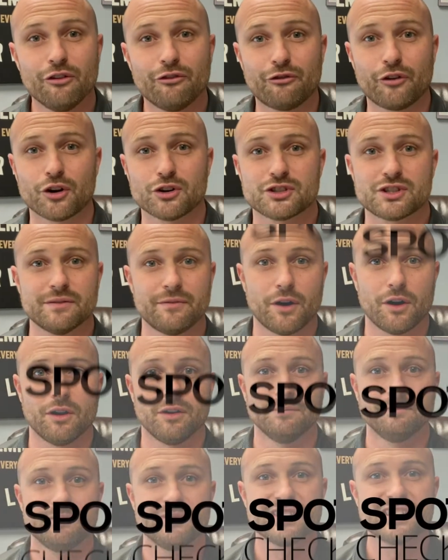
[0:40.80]
first of
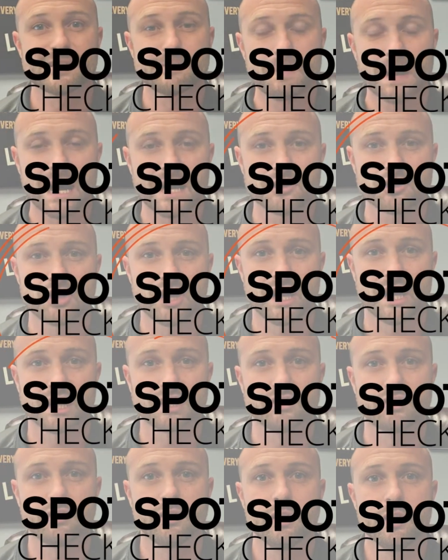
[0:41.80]
all, spot
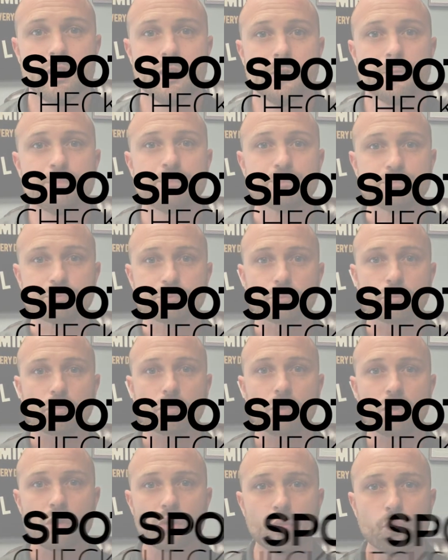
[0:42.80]
checks.
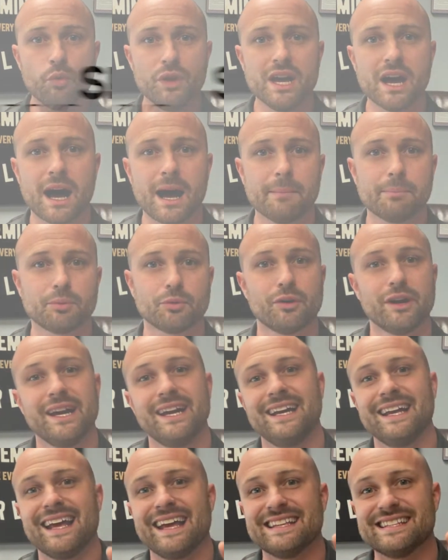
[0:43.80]
We
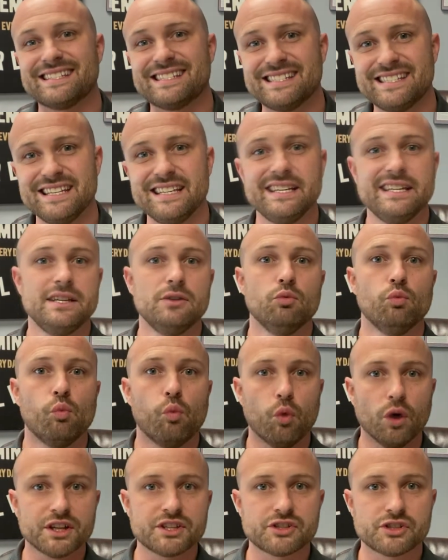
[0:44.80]
operate and see
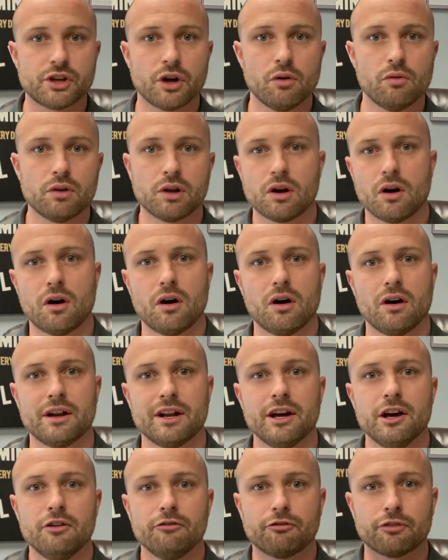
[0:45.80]
what's going
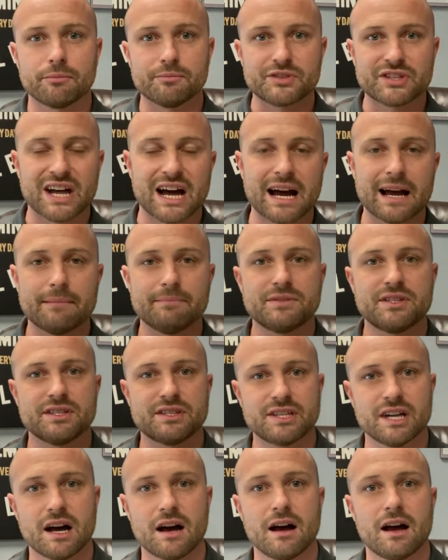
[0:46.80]
on from time to
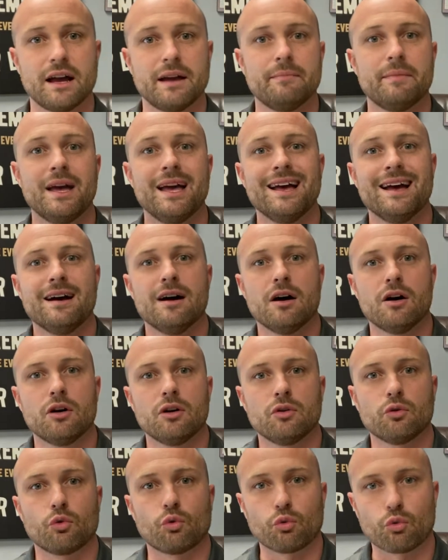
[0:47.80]
time
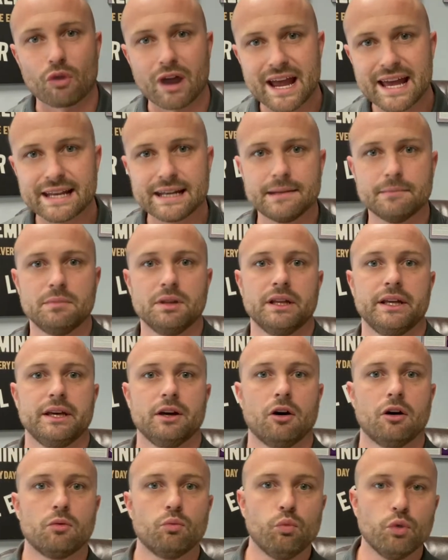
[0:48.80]
randomly
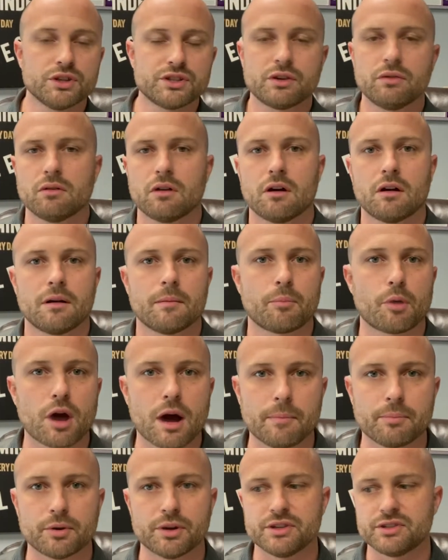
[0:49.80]
on what's going on in the
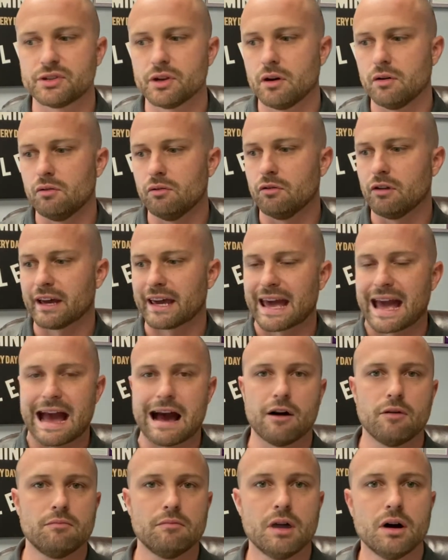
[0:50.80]
property. So like
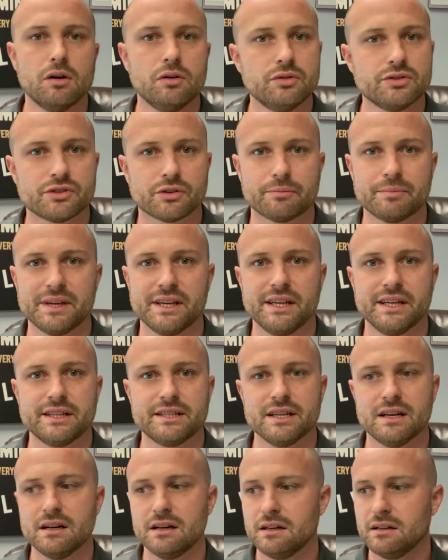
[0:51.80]
how mows are being
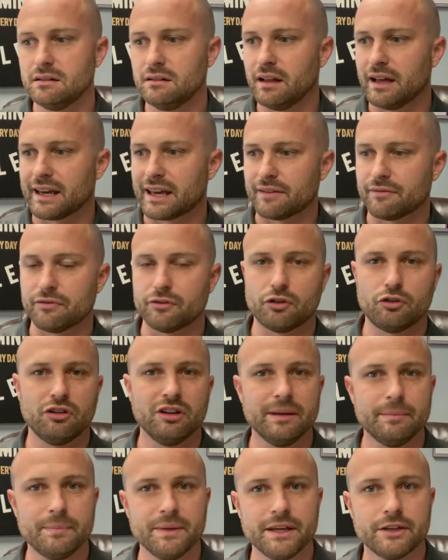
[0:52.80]
done, like if
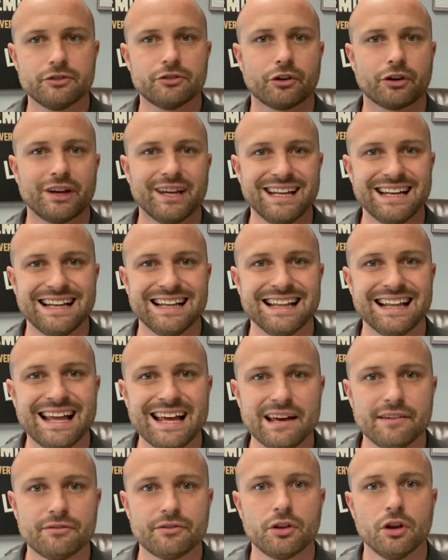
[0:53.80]
clippings are getting
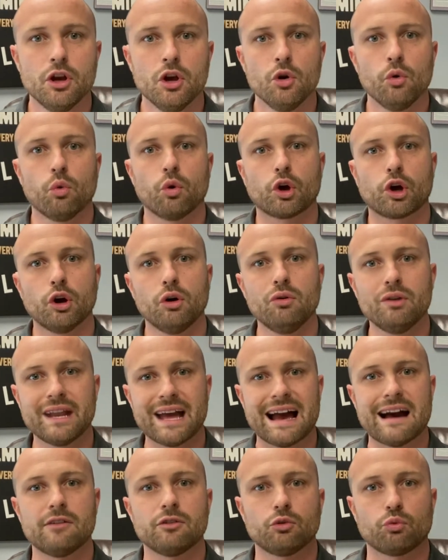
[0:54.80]
left, we're going
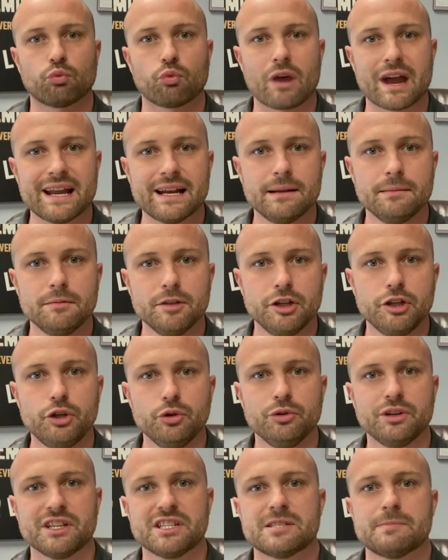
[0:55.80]
out and randomly
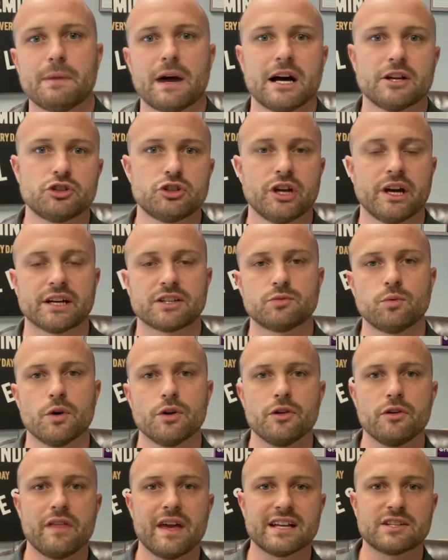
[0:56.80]
doing spot checks,
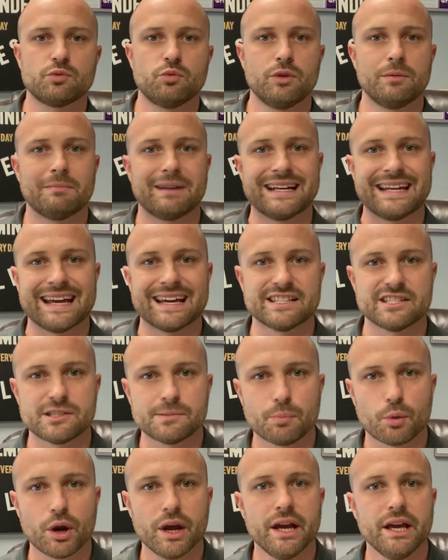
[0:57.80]
whether that's when my dad
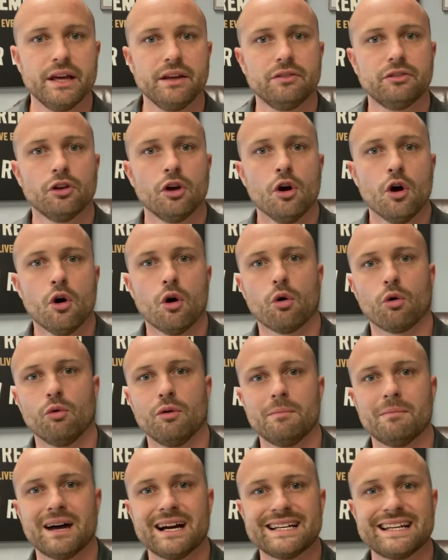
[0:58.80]
sprays or
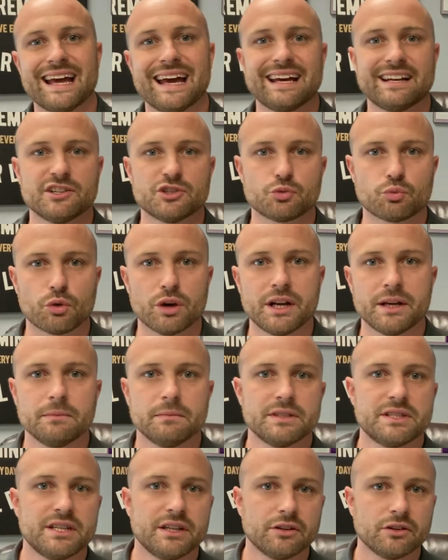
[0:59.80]
when my dad is running
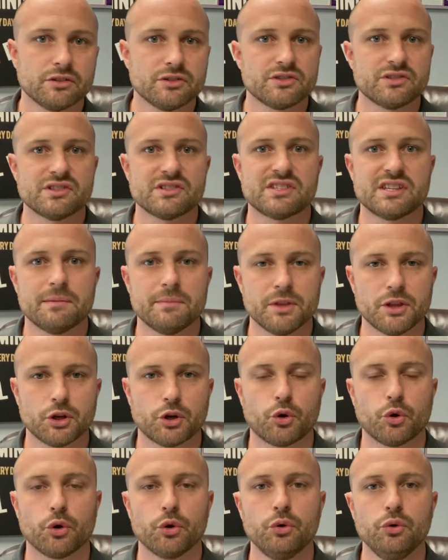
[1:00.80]
materials to some of the
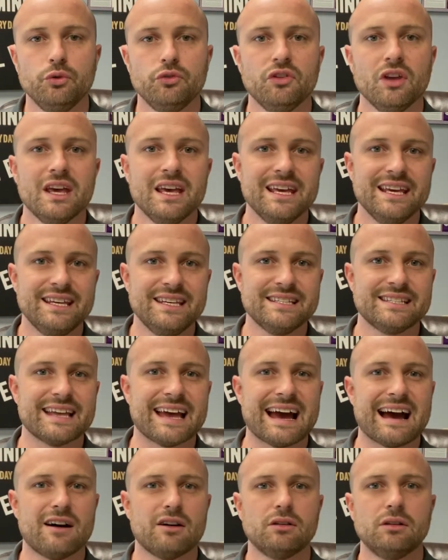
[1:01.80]
crews, he's
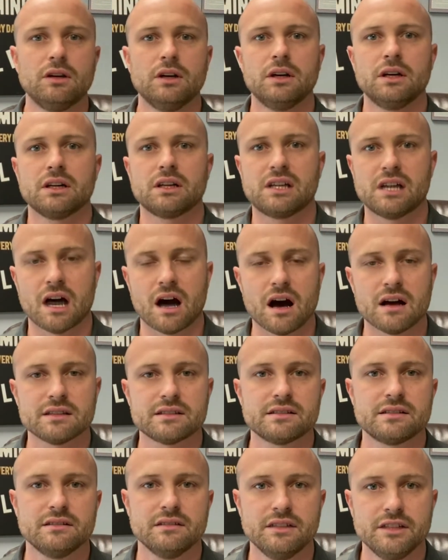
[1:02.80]
out
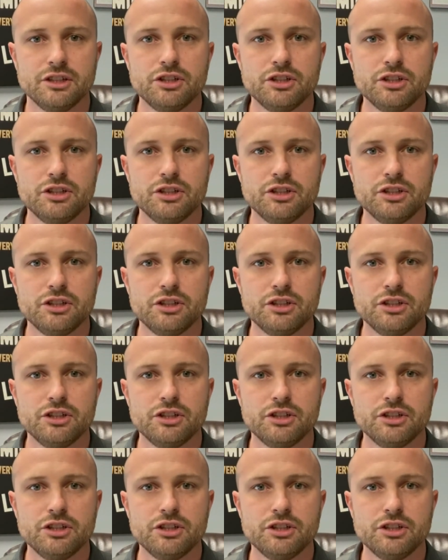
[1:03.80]
constantly